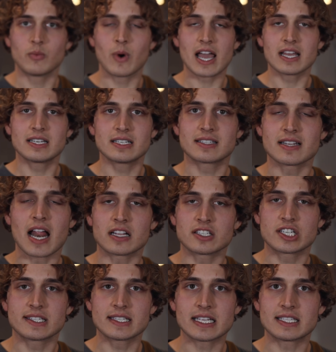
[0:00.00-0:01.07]
Why does it not
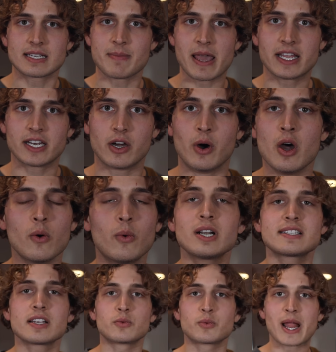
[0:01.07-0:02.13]
just say tomato? What
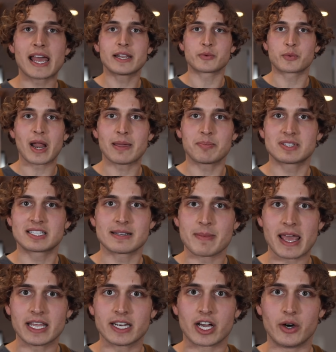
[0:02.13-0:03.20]
is a red ripe
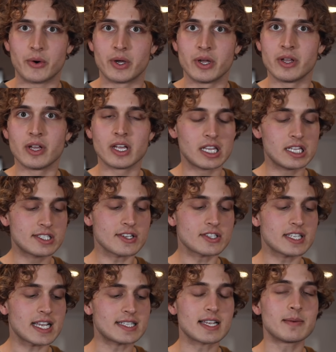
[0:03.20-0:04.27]
tomato? This looks
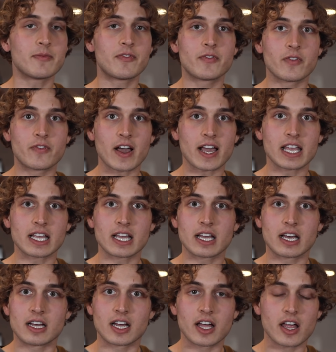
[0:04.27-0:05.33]
like some fucking